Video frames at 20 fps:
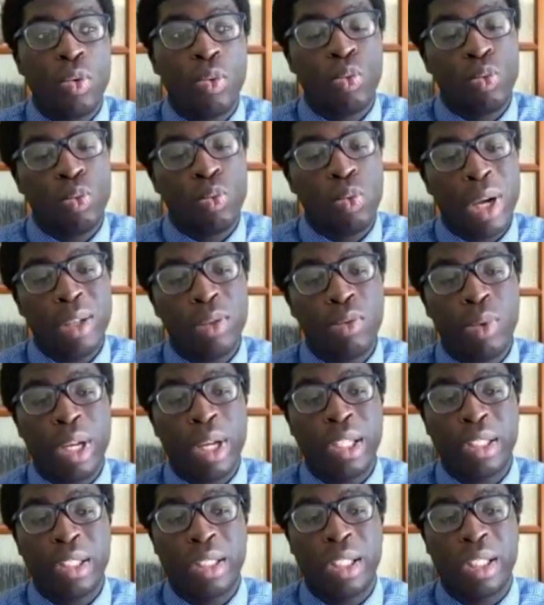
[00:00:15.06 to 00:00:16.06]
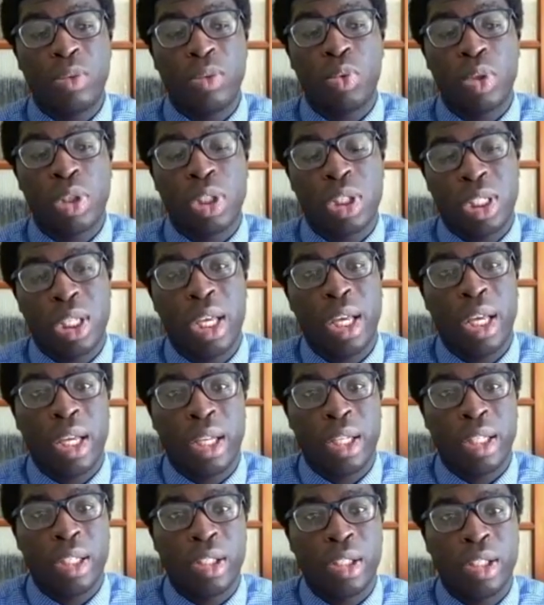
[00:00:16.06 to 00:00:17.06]
when racing
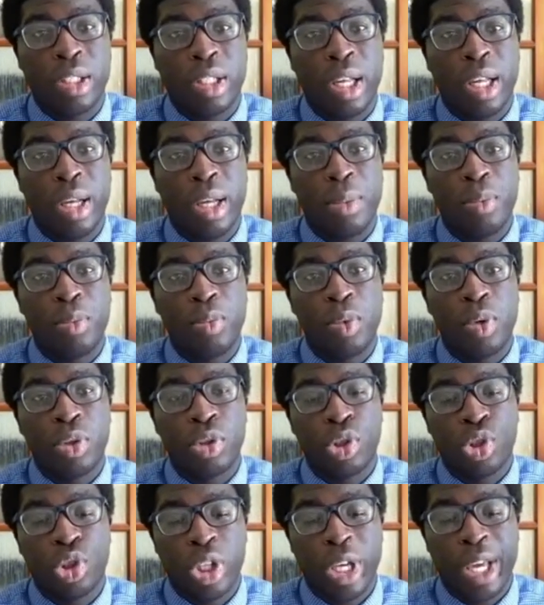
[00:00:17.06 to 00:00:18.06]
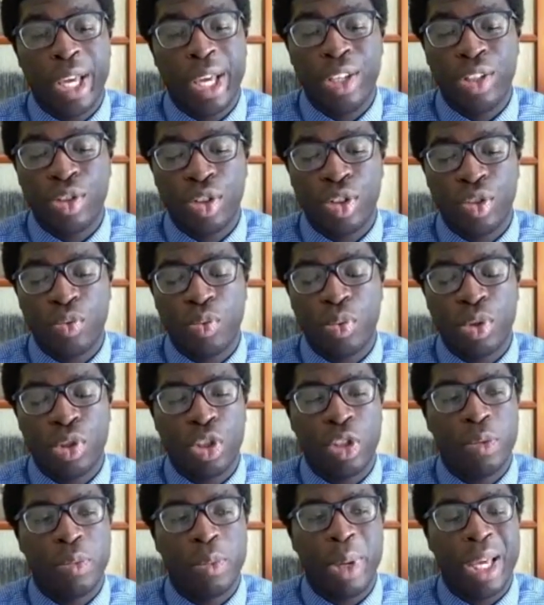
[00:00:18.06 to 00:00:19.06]
returns, um, what changes would
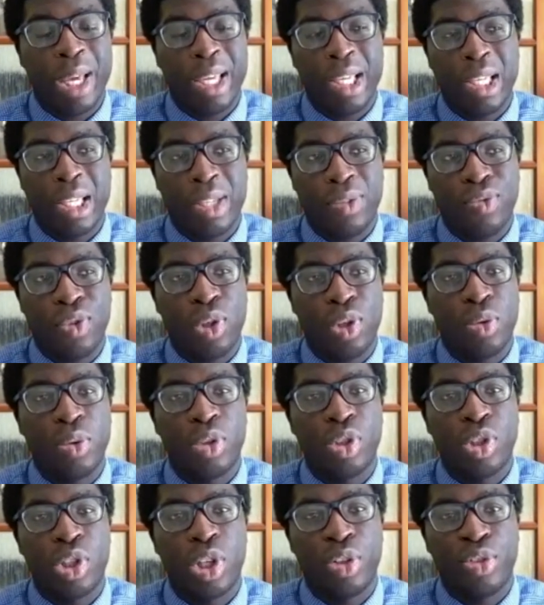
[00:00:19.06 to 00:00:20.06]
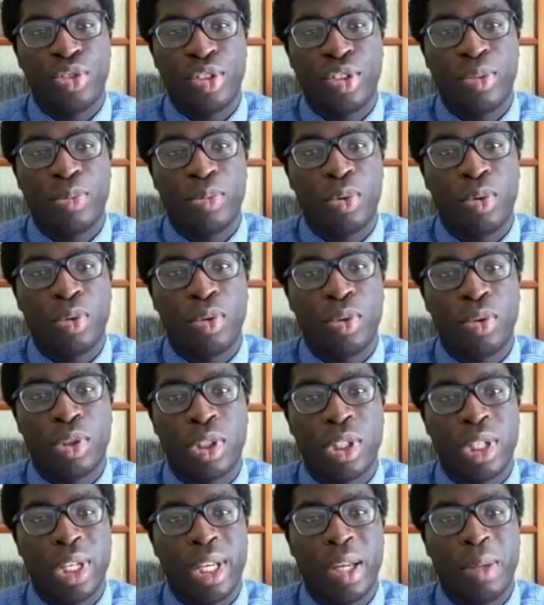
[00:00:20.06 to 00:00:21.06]
you make if you were in charge of sport,
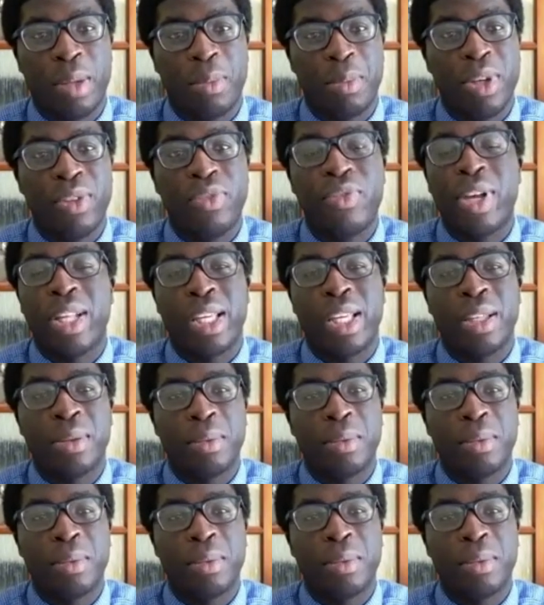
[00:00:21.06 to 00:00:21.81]
um, if any?